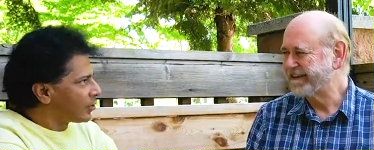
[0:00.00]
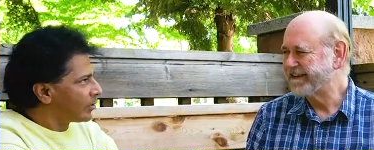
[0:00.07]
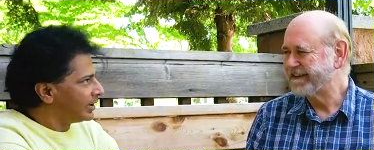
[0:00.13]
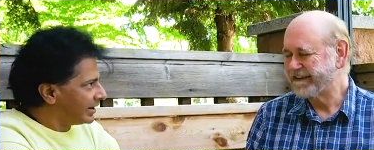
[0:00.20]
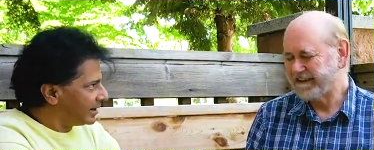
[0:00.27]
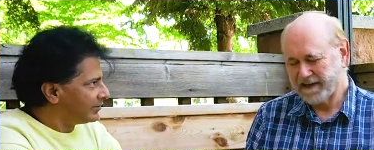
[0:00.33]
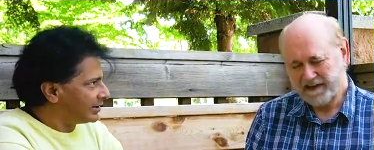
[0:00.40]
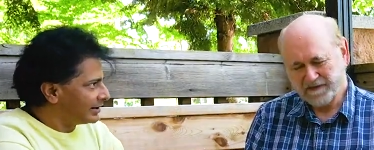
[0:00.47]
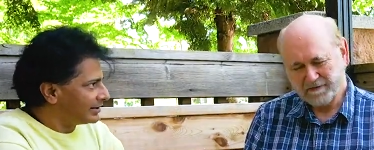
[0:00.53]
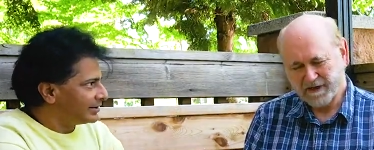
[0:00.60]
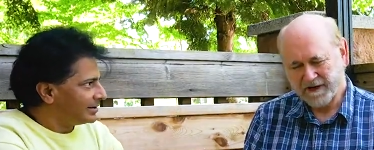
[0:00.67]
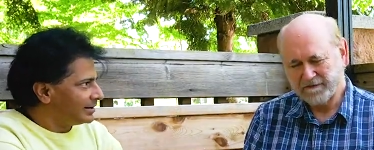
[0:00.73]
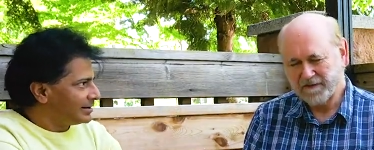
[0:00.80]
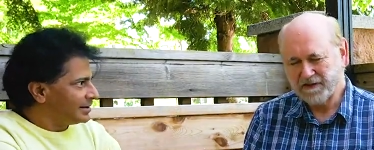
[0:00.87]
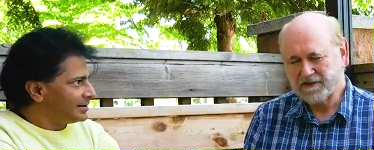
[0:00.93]
Speaker 1: Royal Navy. Yes,
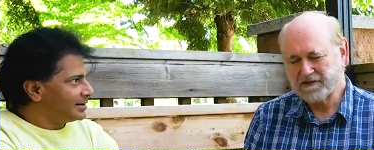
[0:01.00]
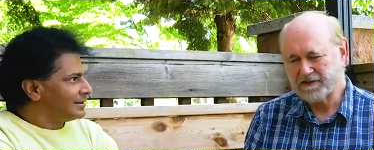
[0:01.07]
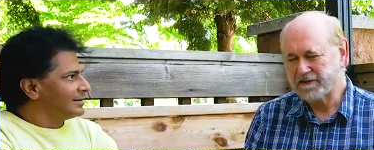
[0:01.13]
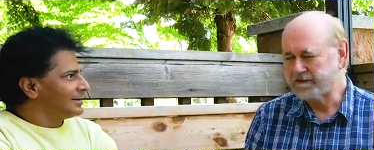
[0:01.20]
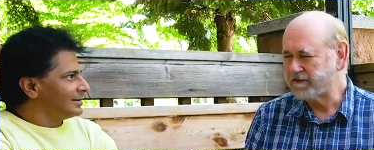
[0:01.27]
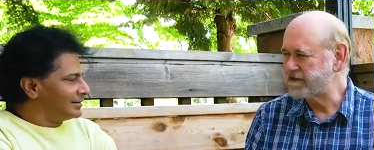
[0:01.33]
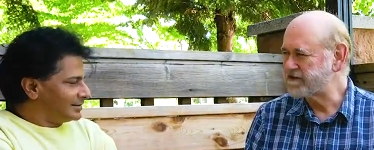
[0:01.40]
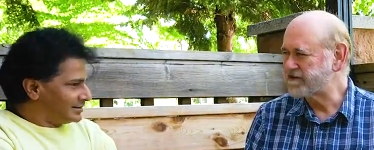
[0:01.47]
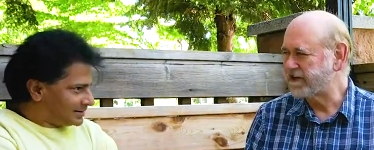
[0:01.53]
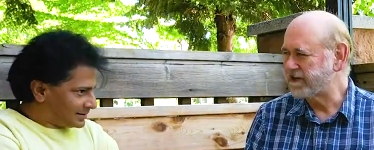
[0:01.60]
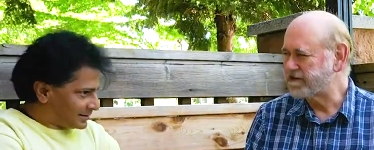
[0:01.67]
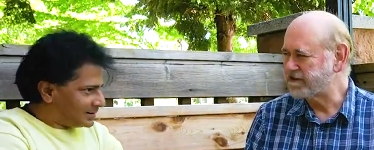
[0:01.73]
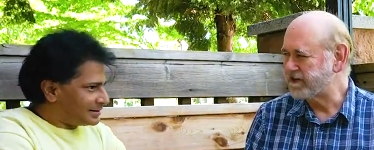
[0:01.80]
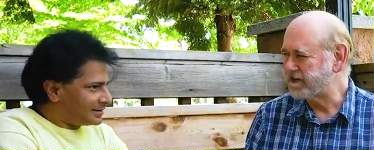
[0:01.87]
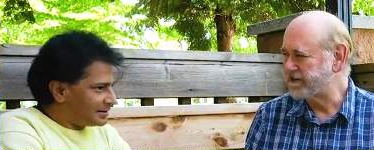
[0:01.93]
when I finished
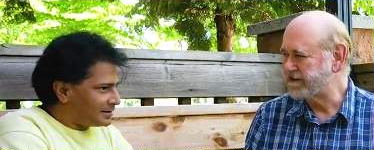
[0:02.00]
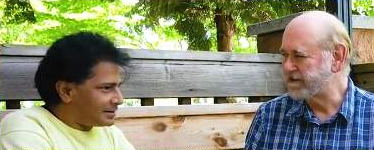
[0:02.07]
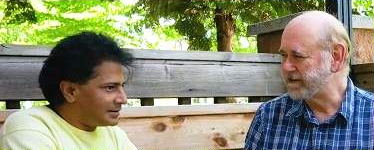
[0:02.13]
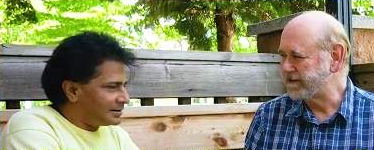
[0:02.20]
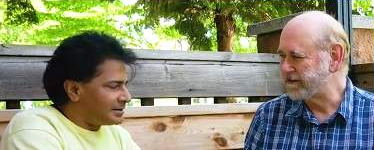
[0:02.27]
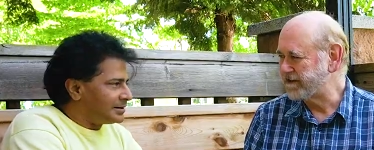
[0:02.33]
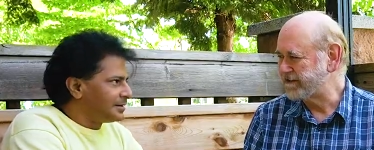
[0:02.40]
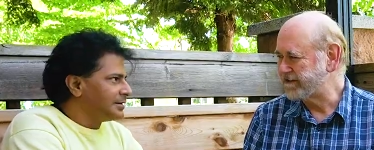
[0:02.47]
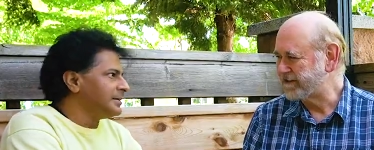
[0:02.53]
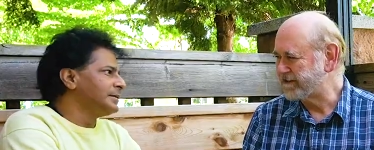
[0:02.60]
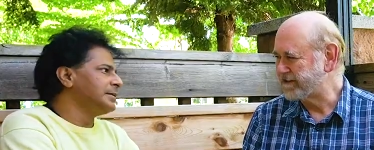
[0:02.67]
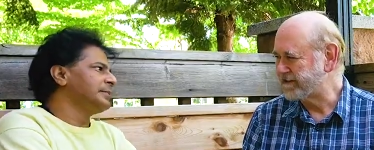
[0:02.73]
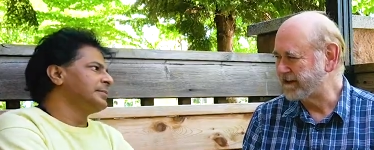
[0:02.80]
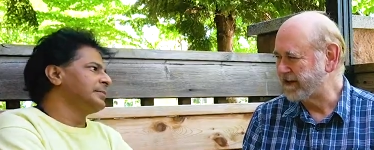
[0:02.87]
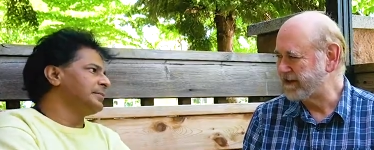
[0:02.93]
university, I joined the, uh,
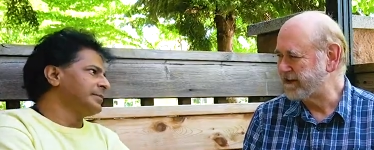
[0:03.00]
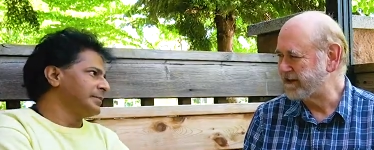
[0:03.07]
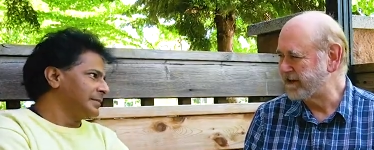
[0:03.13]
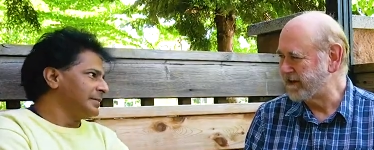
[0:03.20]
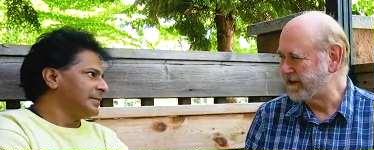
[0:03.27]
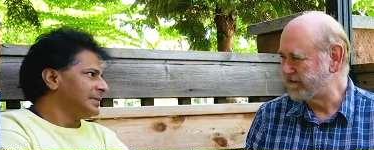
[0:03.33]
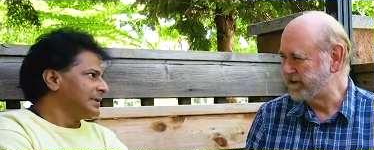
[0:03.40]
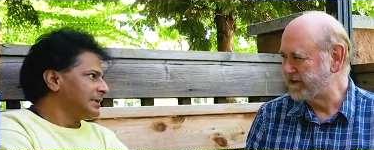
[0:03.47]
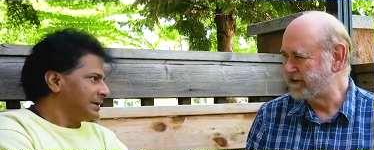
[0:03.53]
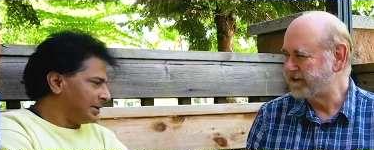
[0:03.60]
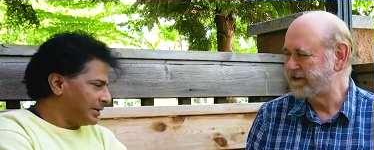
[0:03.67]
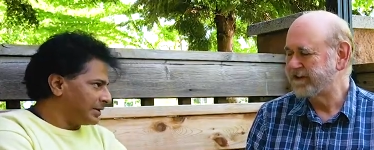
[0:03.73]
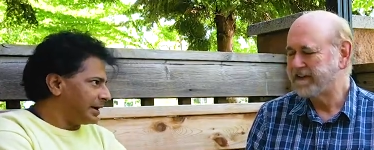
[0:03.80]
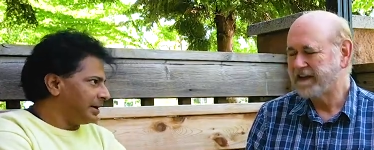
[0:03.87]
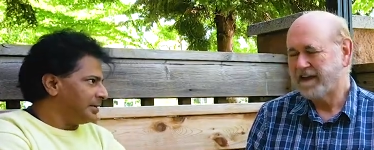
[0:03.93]
the Canadian Navy.
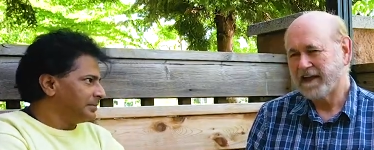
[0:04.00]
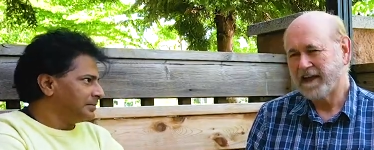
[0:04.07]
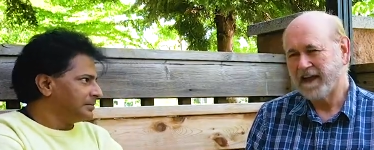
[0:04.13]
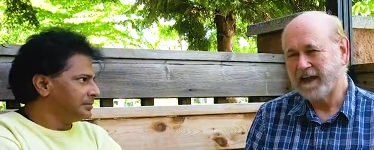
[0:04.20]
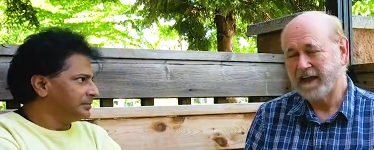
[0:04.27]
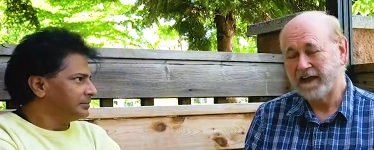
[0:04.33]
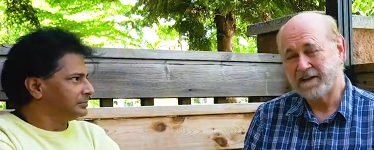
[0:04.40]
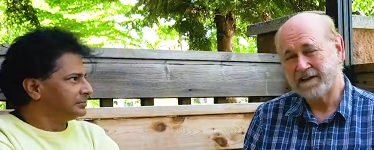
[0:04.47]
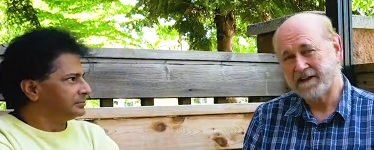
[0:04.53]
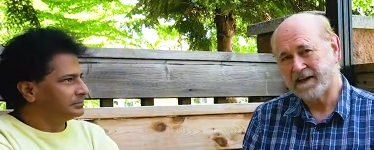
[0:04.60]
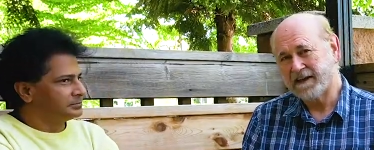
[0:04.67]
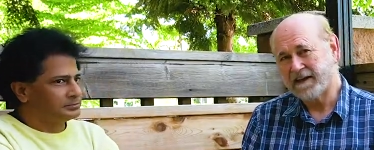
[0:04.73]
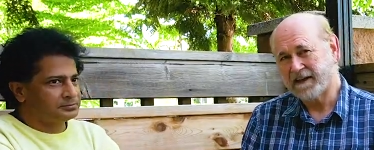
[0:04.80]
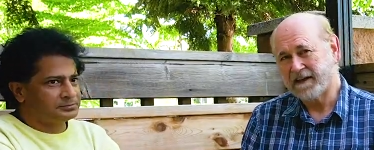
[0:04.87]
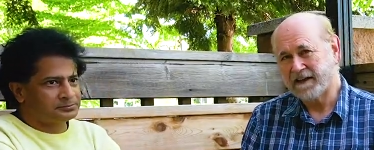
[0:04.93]
Okay. And
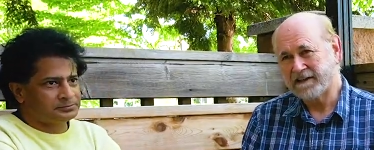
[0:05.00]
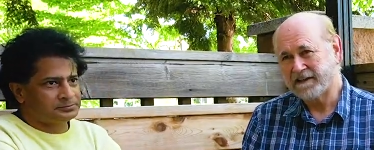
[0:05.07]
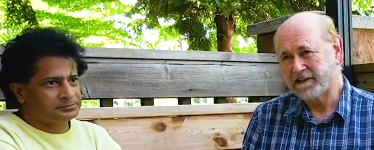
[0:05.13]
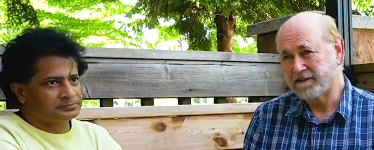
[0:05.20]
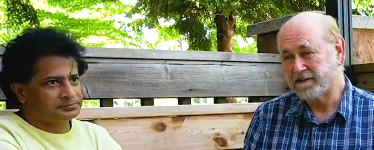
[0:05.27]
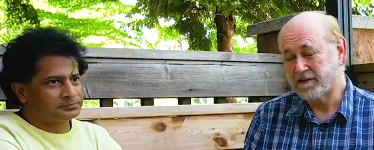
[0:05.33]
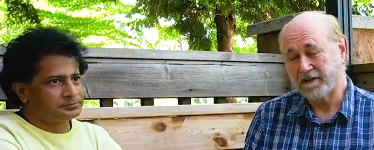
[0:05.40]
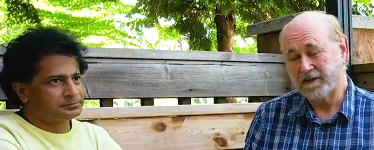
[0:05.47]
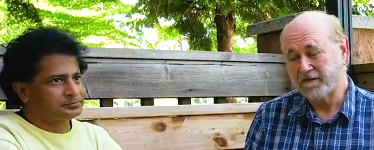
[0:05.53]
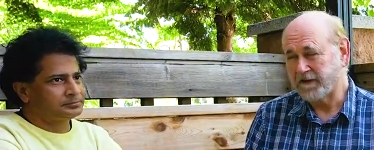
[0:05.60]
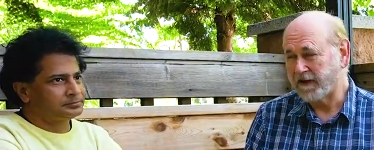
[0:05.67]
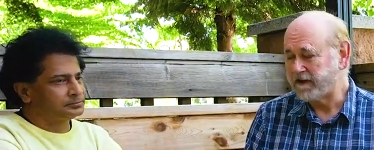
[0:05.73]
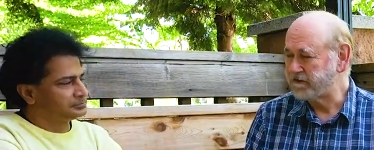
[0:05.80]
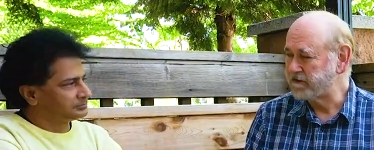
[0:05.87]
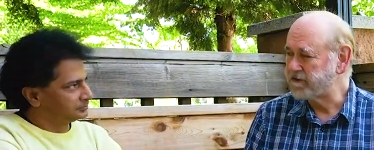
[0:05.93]
uh, I did
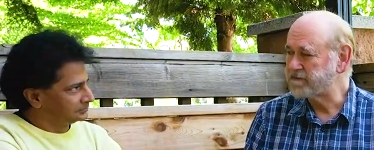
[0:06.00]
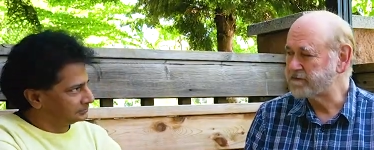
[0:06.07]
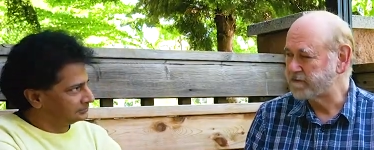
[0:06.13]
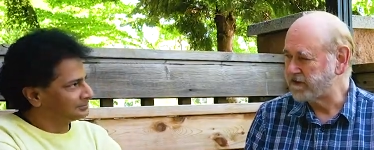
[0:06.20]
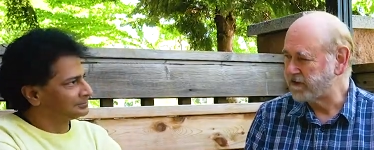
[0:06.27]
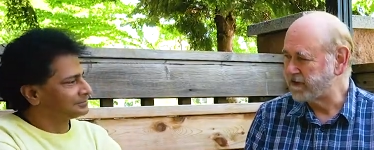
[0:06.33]
35 years with